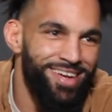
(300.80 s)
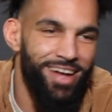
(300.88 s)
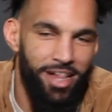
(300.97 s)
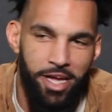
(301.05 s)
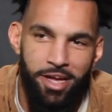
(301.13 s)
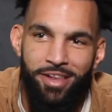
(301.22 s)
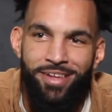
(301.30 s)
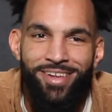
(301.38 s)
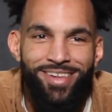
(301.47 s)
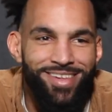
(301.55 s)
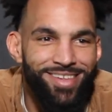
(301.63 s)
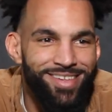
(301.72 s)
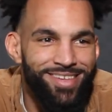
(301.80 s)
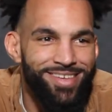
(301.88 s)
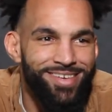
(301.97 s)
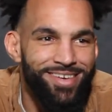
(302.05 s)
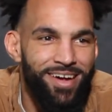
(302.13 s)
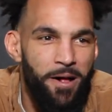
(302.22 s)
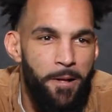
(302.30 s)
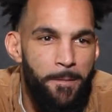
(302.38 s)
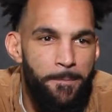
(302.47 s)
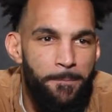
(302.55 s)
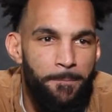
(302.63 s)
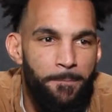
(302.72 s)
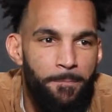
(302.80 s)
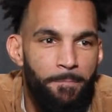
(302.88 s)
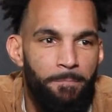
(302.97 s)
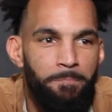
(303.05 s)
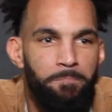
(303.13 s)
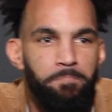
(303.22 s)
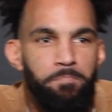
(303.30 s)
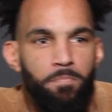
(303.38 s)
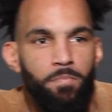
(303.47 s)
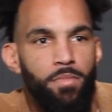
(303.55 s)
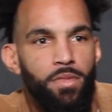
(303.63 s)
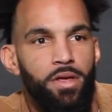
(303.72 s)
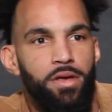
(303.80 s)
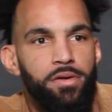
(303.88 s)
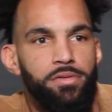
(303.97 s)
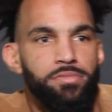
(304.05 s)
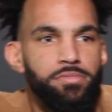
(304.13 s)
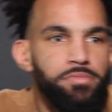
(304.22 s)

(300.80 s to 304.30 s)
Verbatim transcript: like it. All right, bro. One follow up. Um,